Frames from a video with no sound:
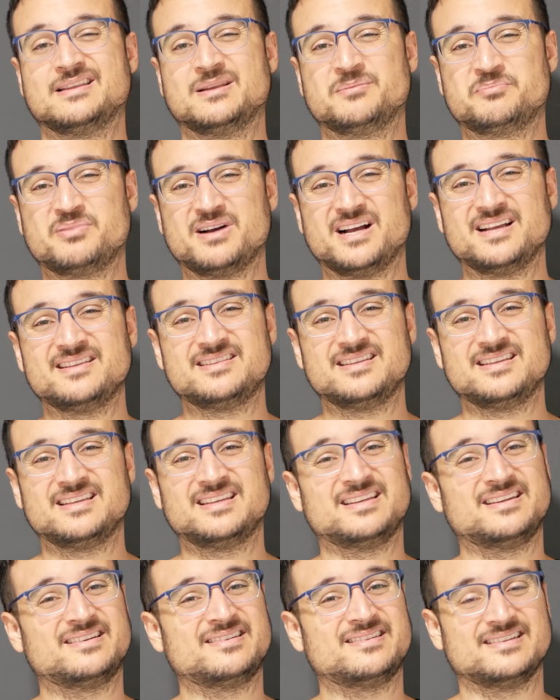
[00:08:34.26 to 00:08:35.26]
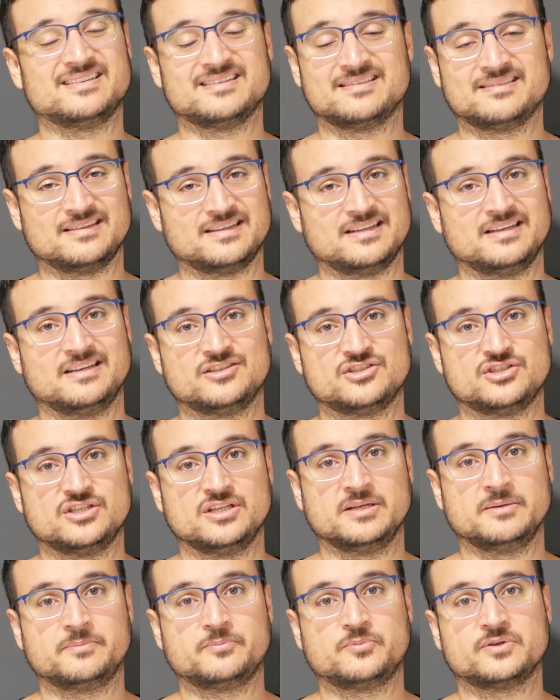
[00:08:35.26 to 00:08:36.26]
The pricing here is really
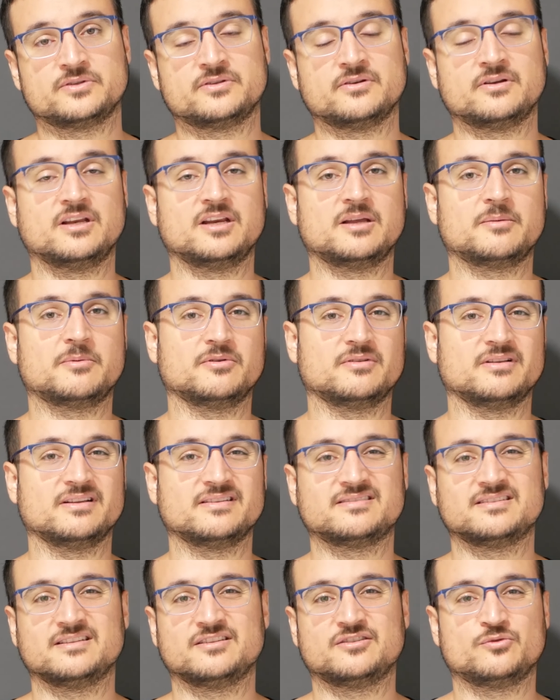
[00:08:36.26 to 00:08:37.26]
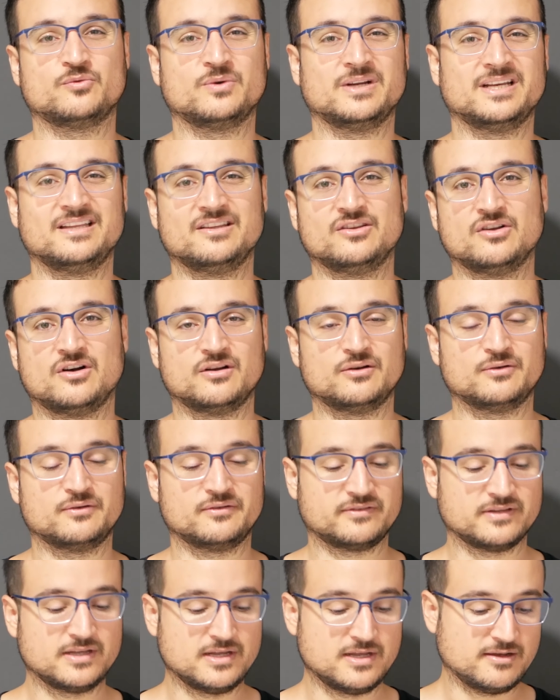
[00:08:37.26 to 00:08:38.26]
cheap. We're talking about less than twenty
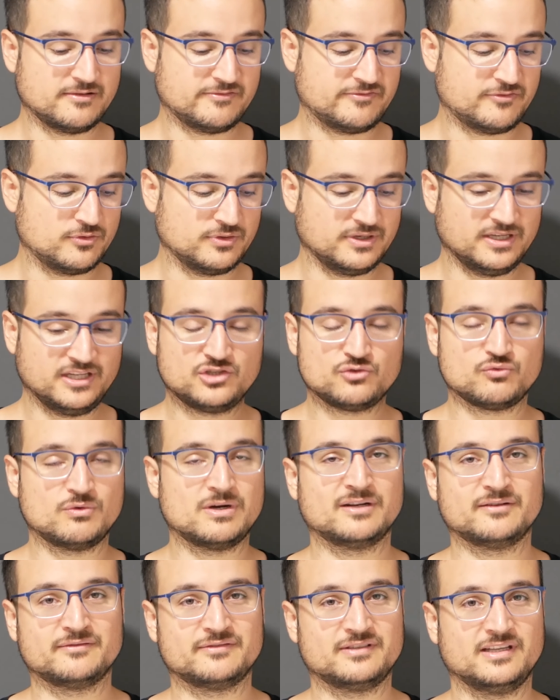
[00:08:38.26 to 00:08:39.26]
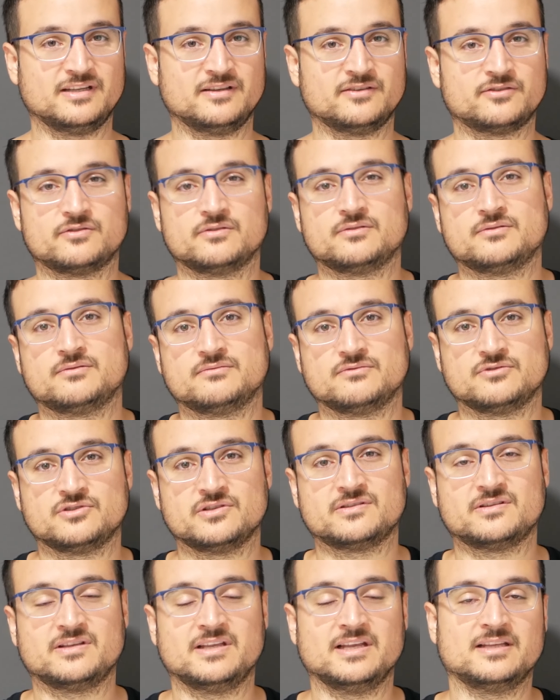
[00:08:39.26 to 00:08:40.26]
dollars for each one of these, so
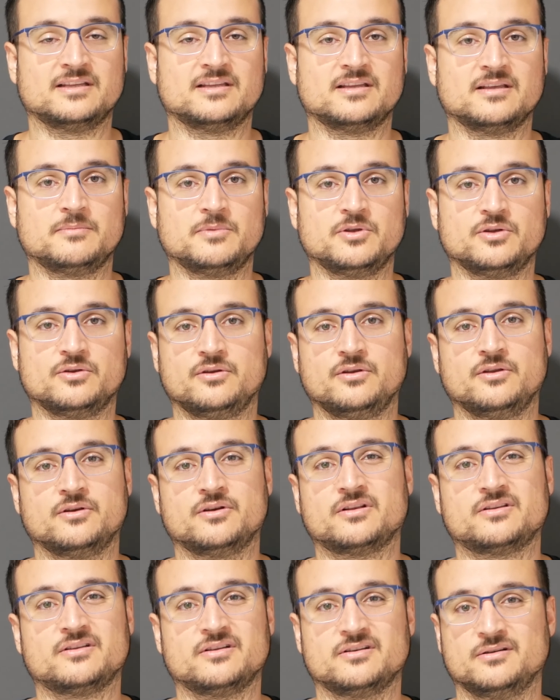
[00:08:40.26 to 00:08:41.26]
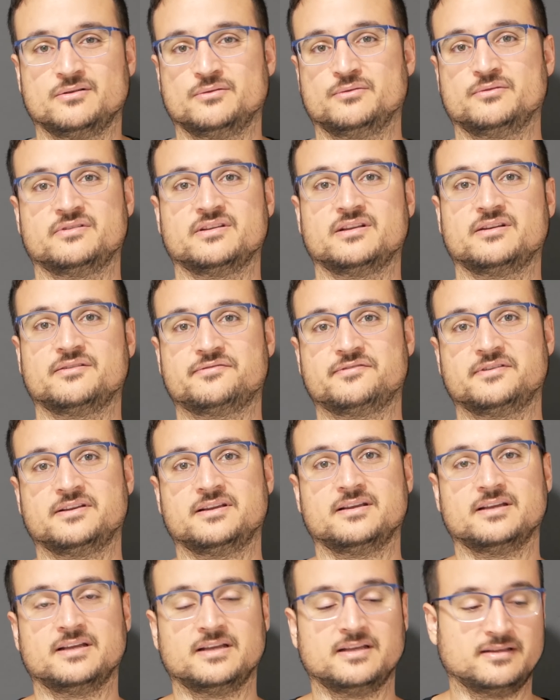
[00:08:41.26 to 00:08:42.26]
just get them. You, you're not gonna lose anything,
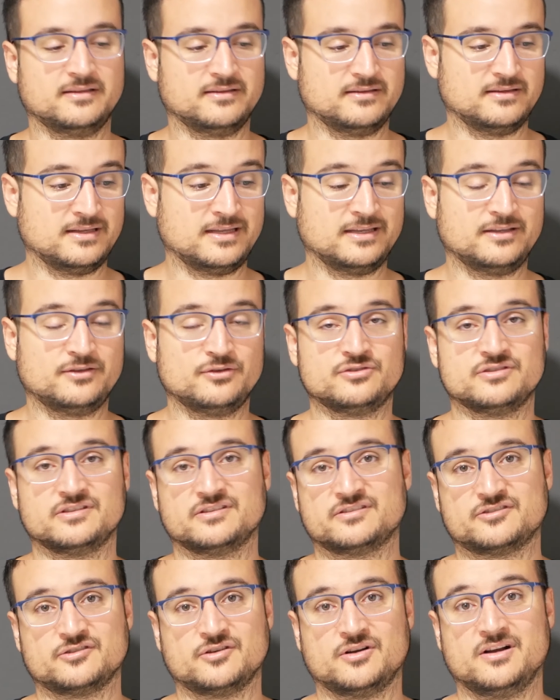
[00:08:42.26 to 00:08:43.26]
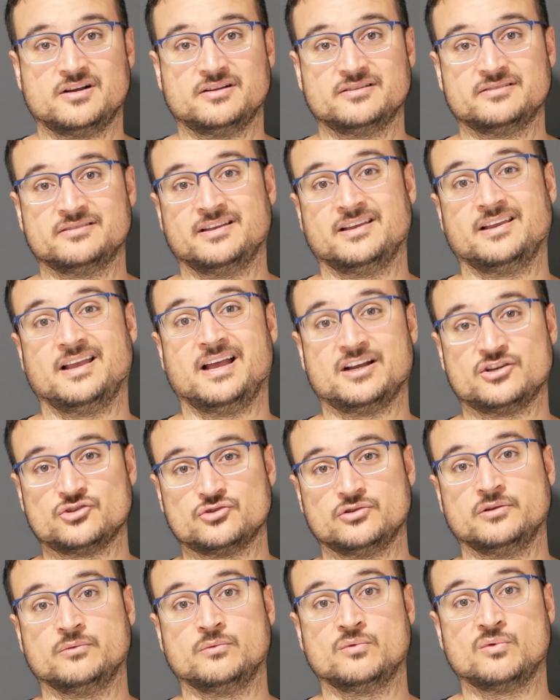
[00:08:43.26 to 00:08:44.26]
and like you just saw, they
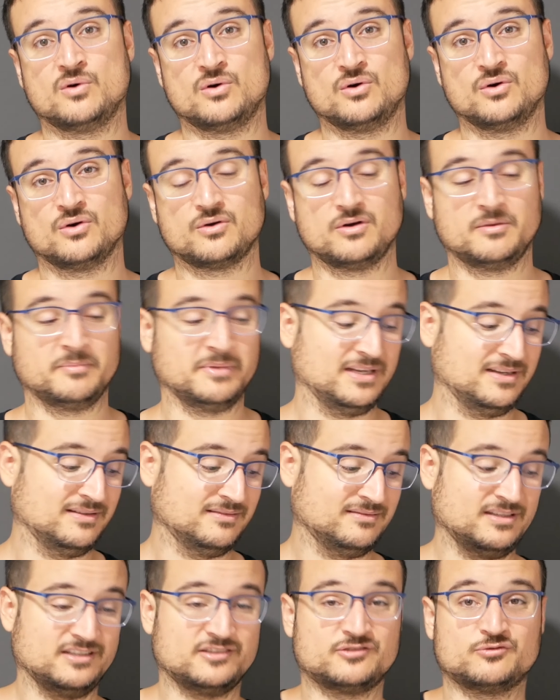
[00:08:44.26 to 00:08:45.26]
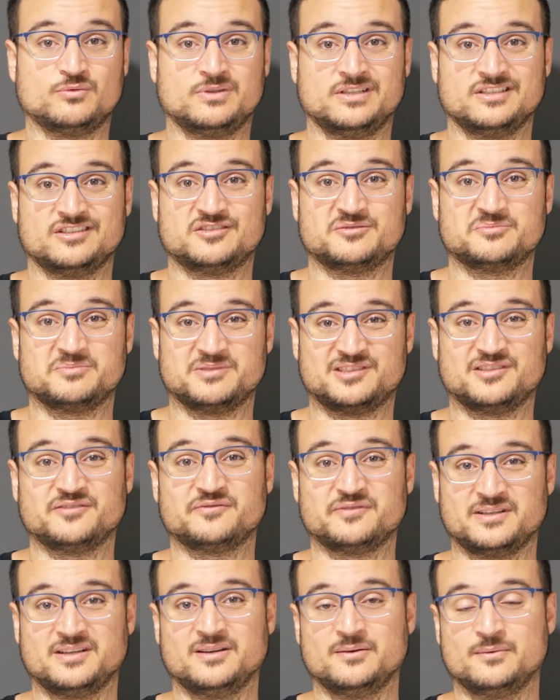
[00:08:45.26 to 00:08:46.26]
actually work. I mean, this one
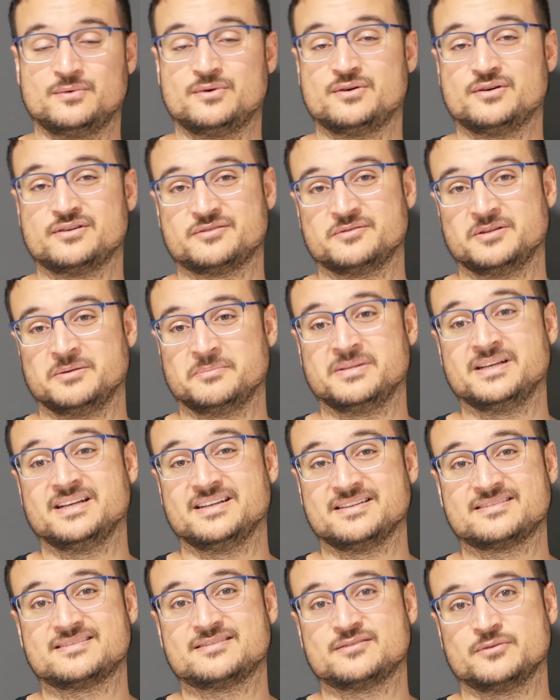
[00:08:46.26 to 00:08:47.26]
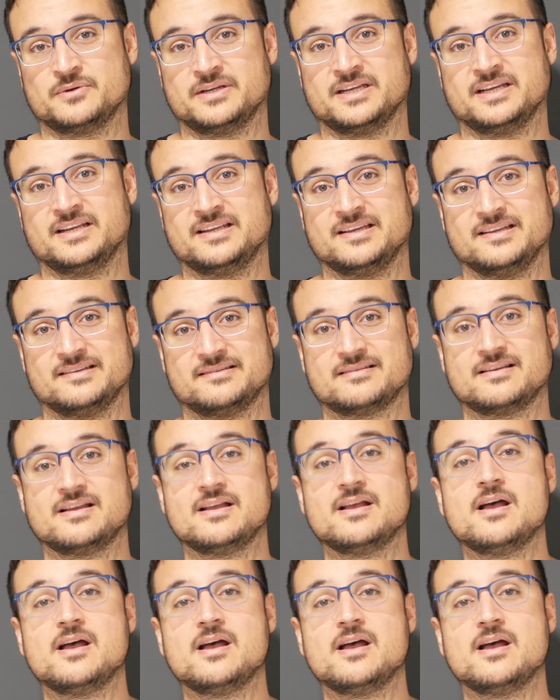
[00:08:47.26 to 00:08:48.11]
specifically works the best, so get it.